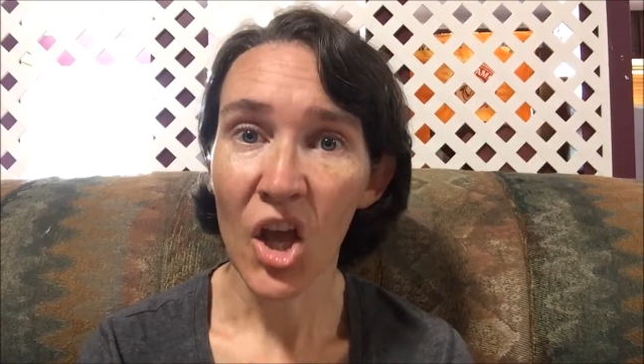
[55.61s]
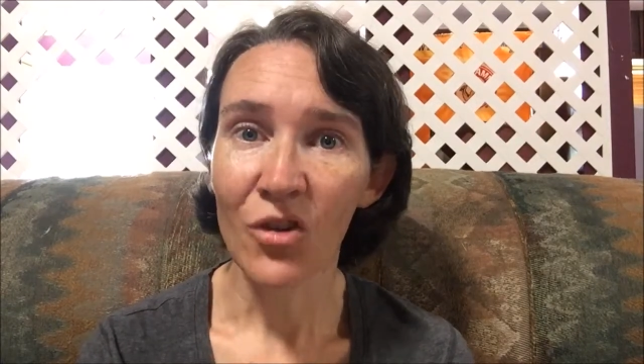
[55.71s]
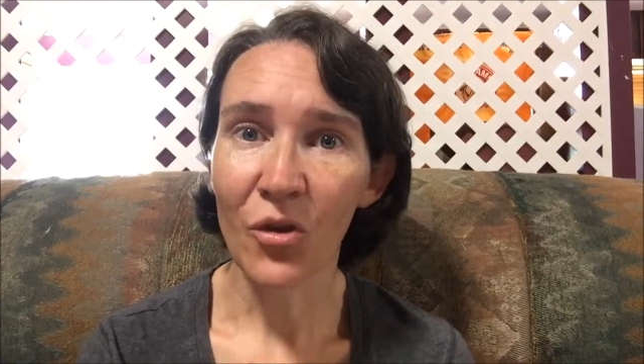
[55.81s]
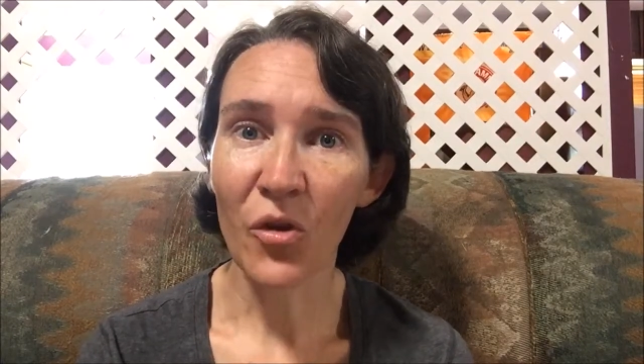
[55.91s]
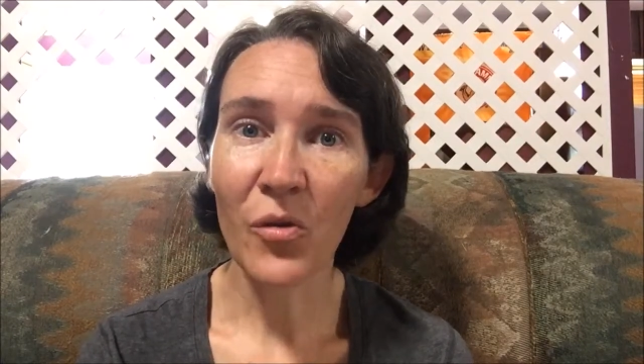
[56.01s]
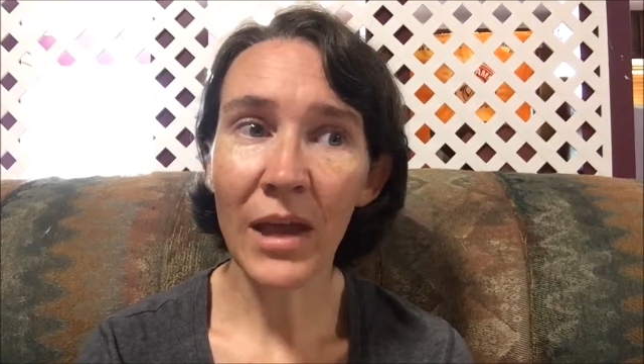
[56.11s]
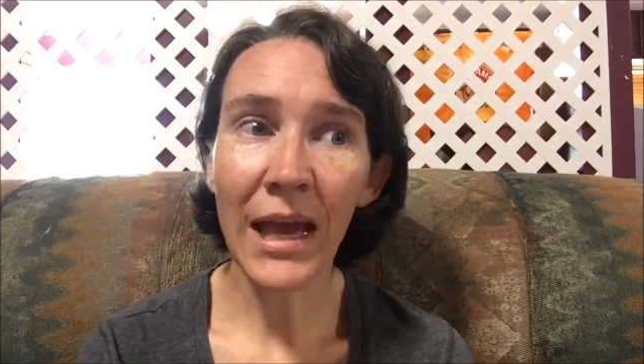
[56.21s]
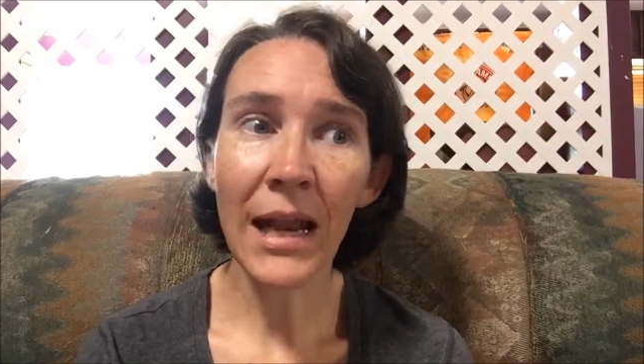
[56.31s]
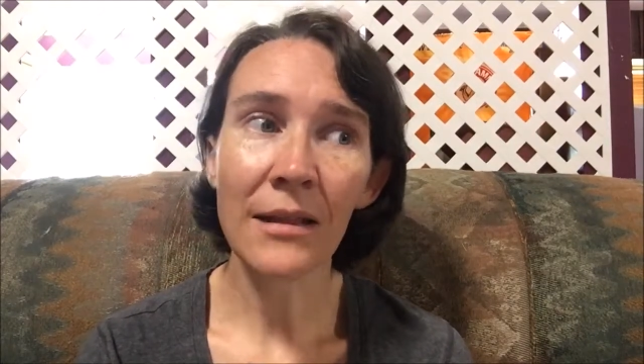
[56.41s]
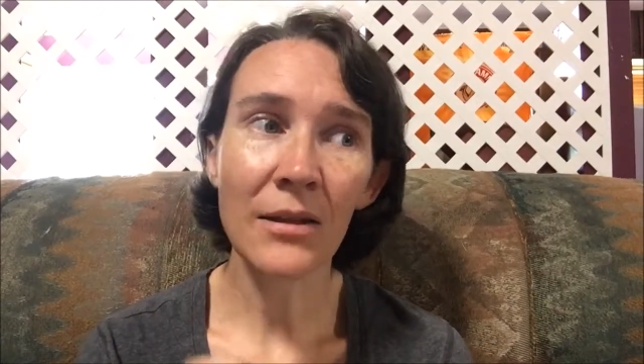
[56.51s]
So you
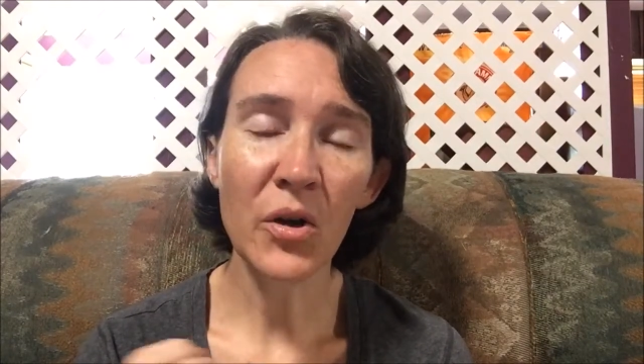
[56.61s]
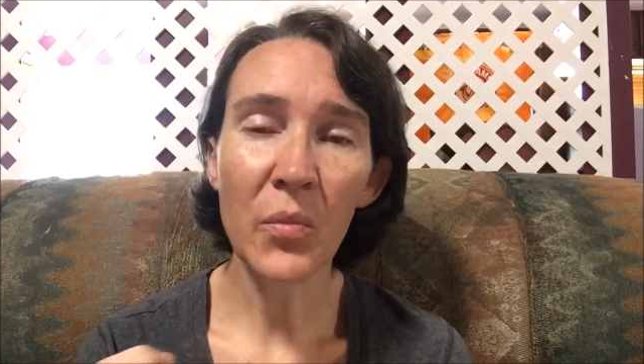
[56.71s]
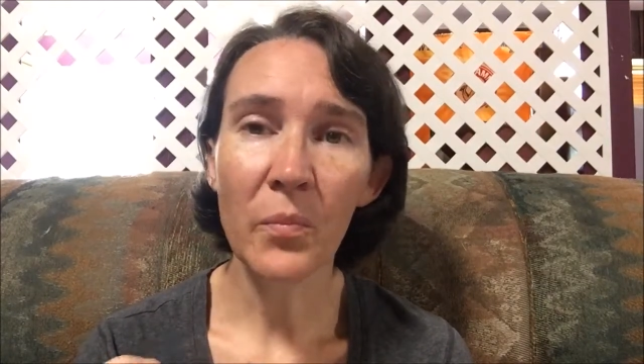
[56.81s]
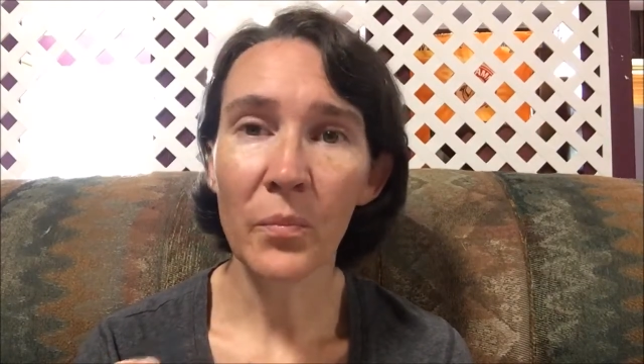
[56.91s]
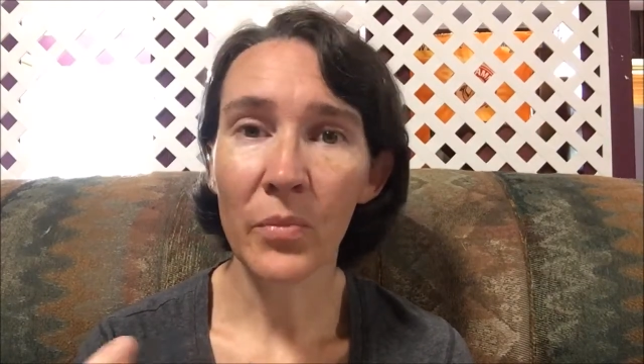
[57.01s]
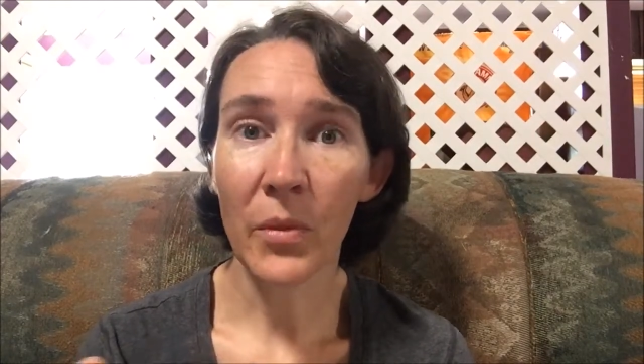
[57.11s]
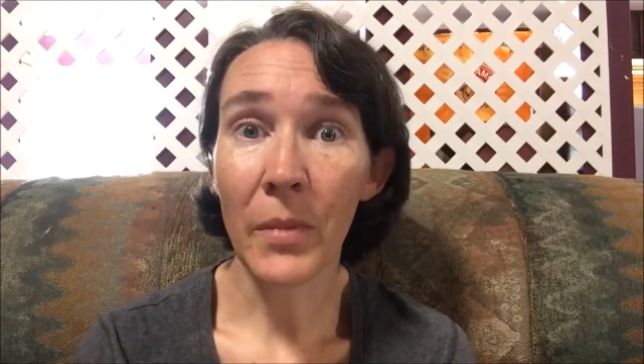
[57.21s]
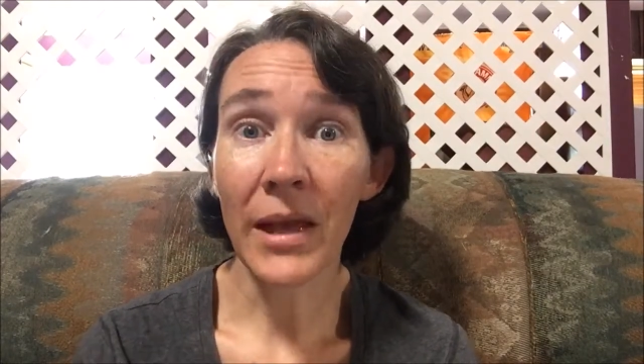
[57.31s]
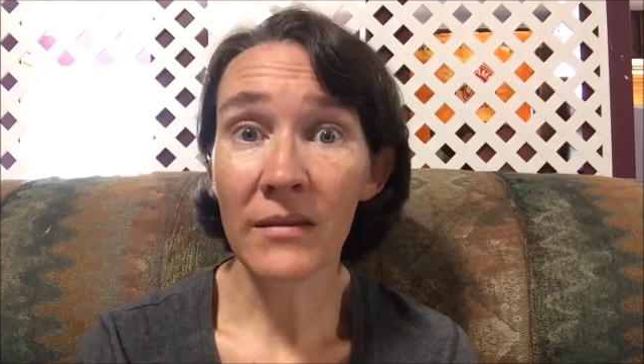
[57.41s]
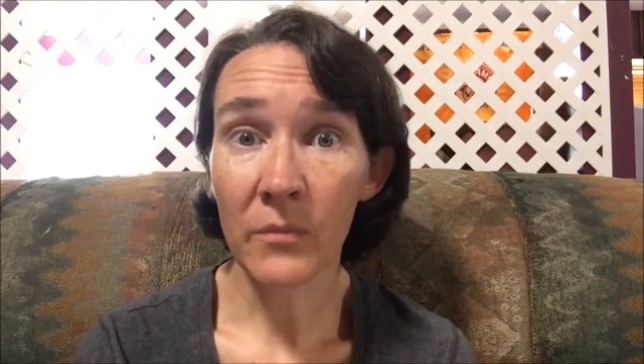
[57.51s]
get a little the
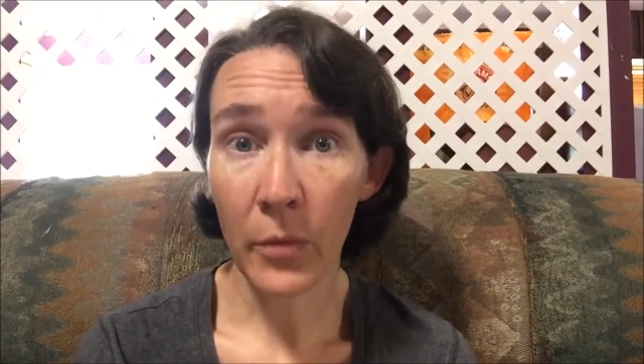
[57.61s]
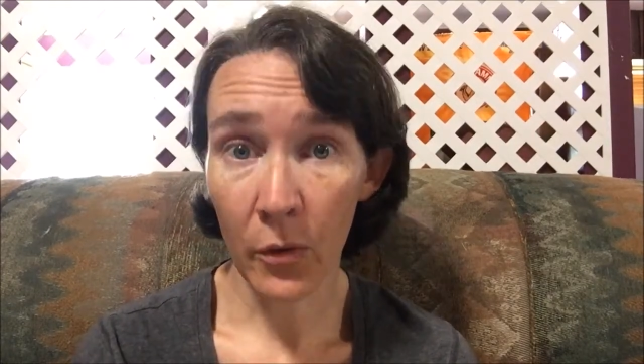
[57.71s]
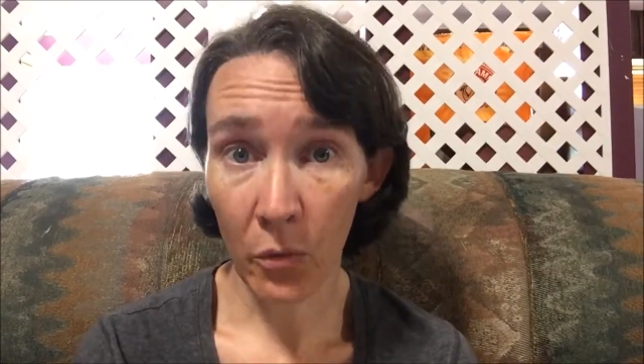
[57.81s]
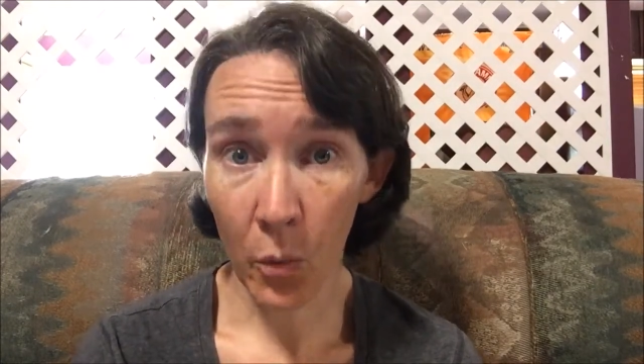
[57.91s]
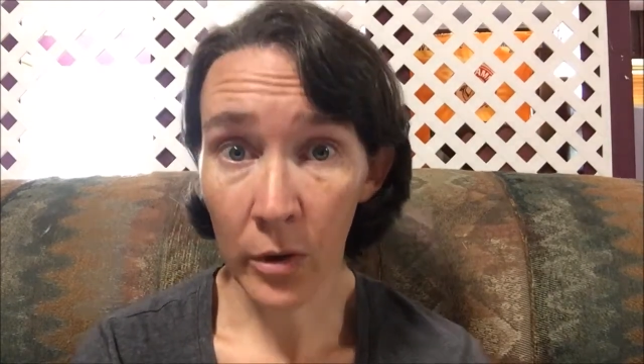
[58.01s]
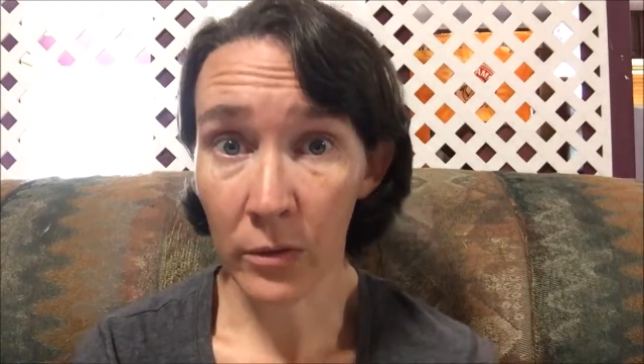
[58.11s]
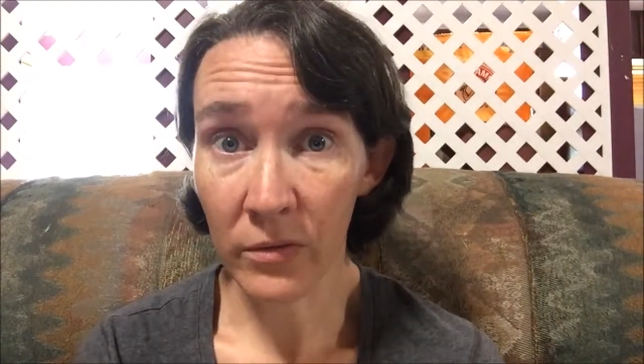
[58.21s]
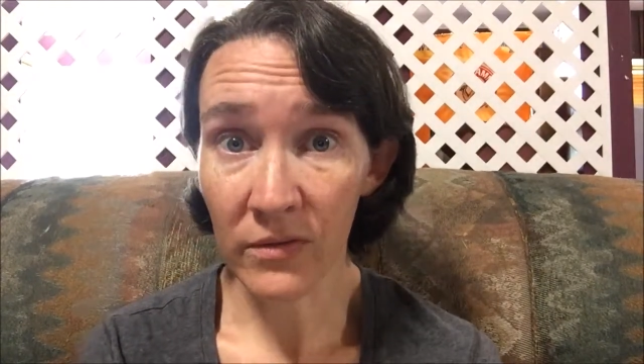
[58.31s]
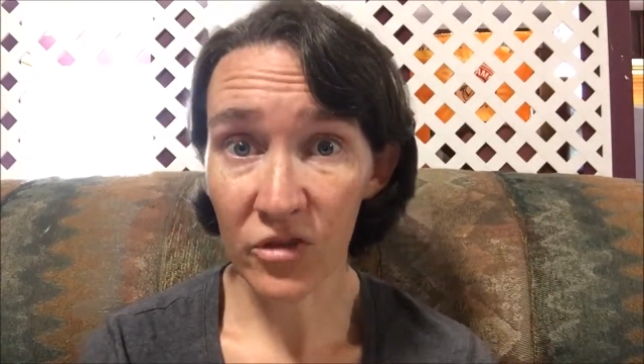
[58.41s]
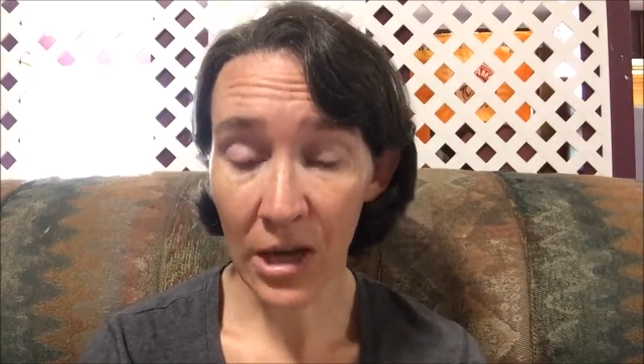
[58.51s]
best of both
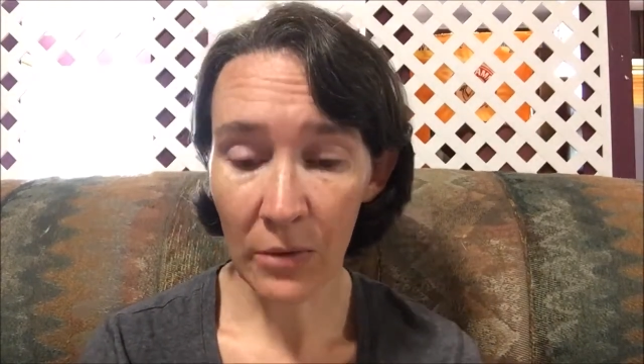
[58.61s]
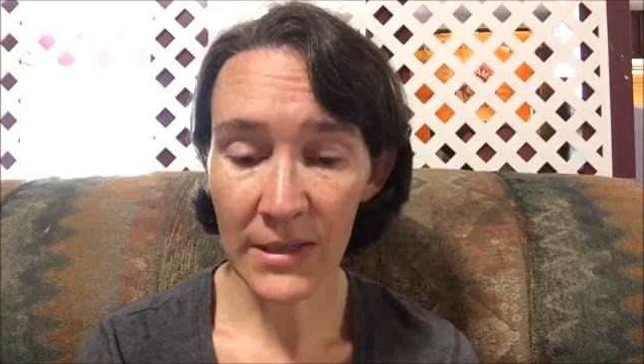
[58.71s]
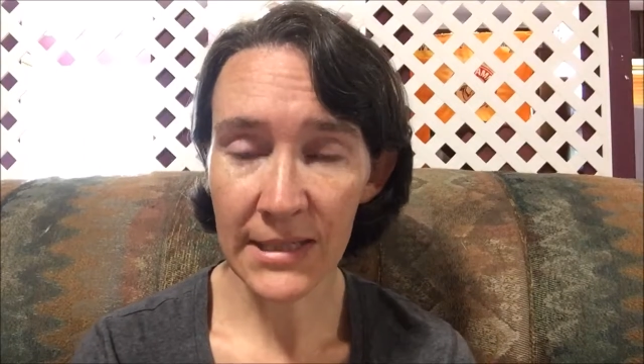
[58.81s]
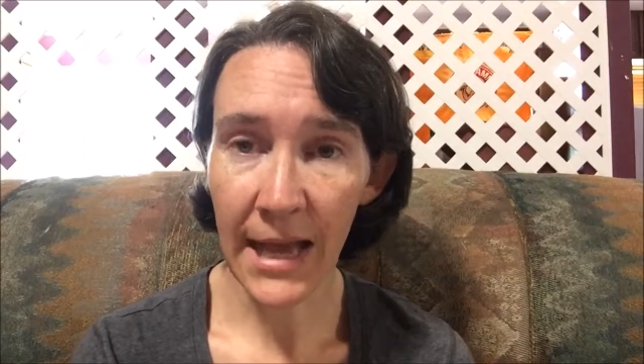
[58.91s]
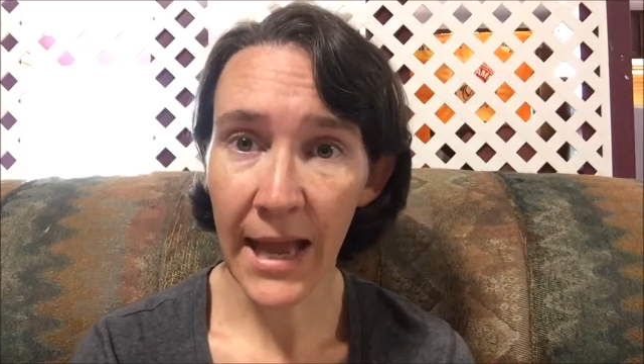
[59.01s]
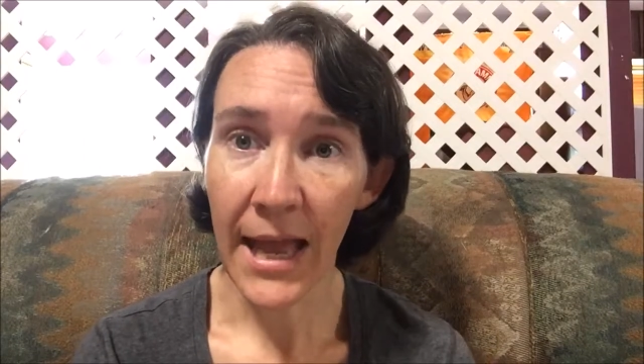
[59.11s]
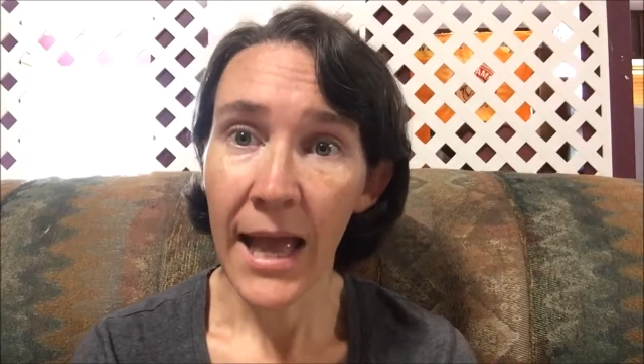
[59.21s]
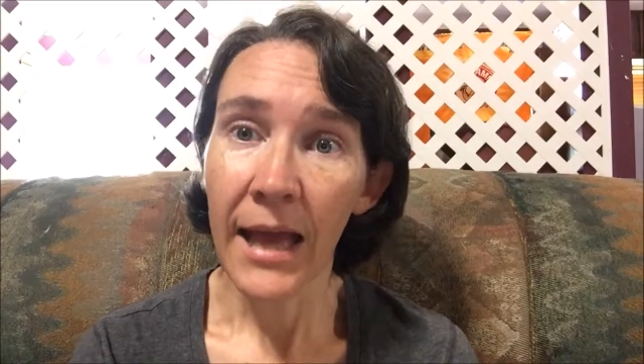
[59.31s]
worlds, shall we say.